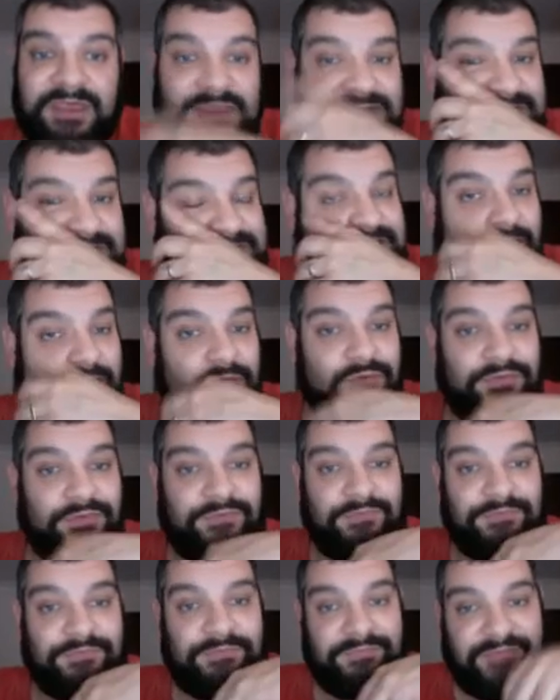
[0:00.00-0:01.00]
So
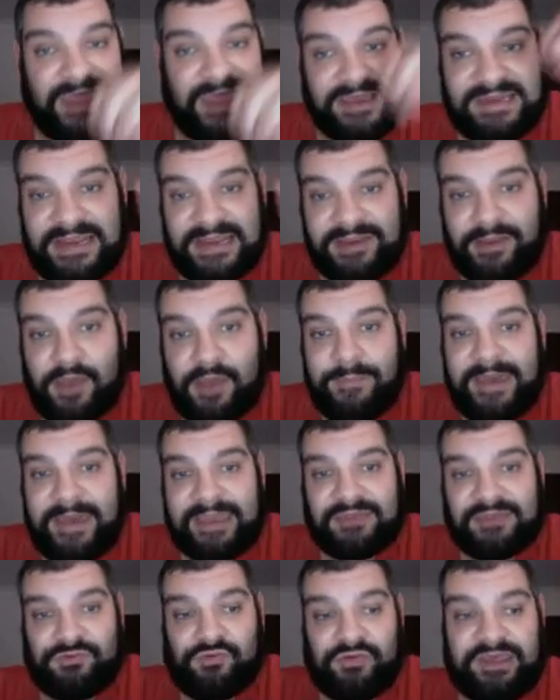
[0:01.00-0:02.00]
they need to go
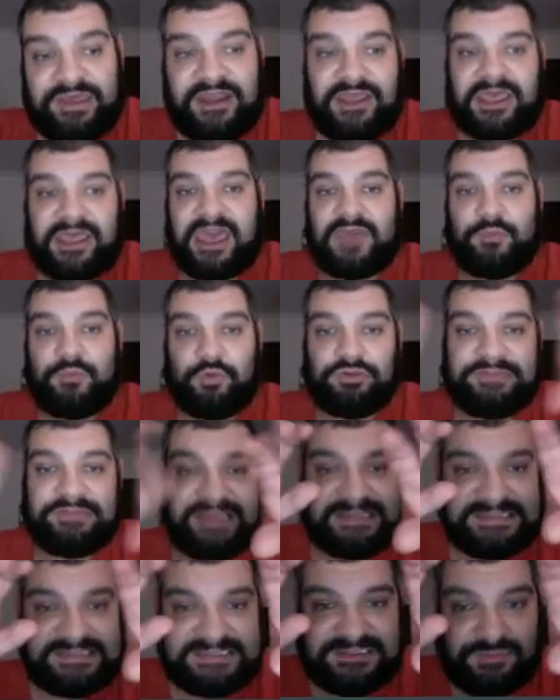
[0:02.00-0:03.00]
back and look at, okay, well,
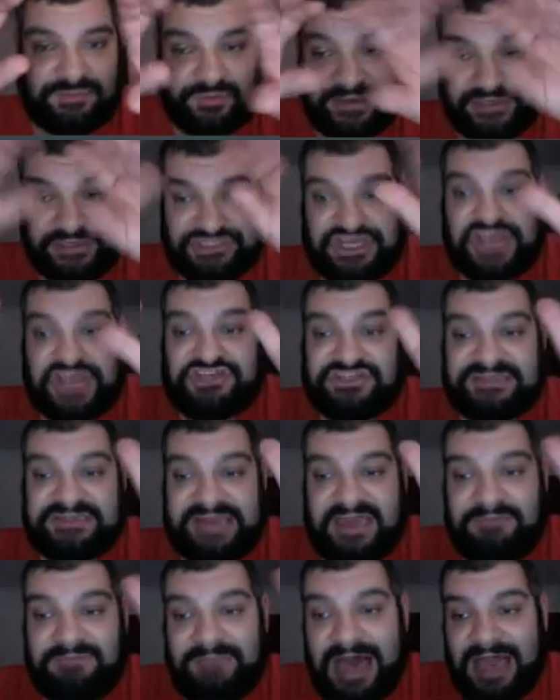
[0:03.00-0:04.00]
let's look at changes
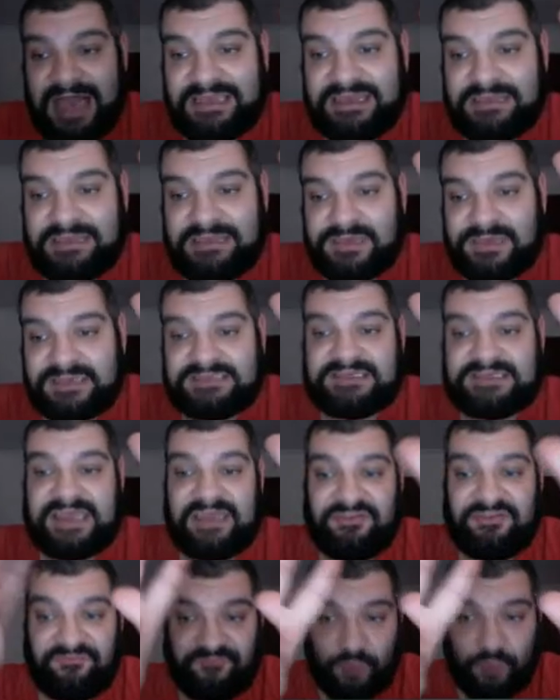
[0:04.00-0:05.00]
in our marketing mix. Okay,
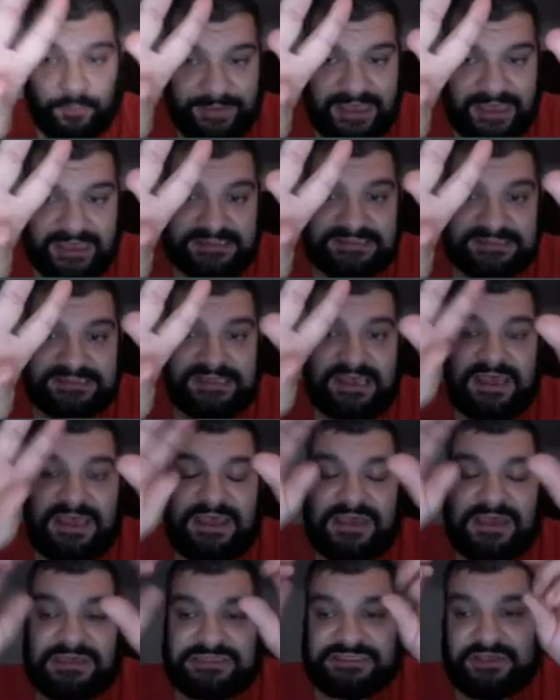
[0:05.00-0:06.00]
the 4 Ps.
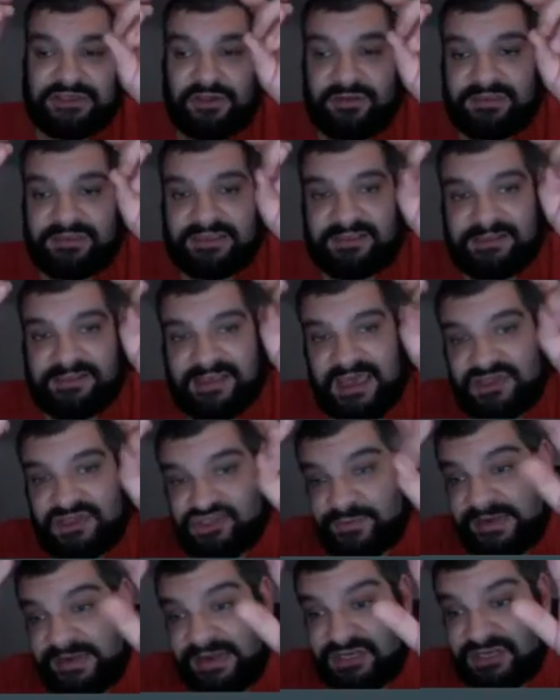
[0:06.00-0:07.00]
So
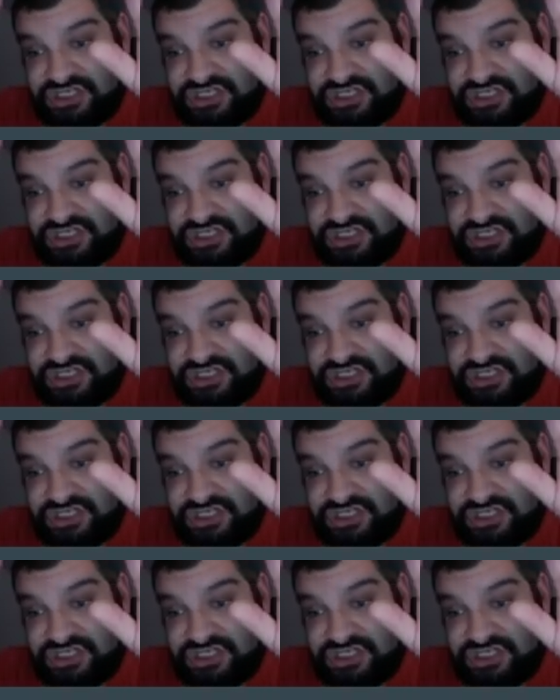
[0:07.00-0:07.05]
do we need to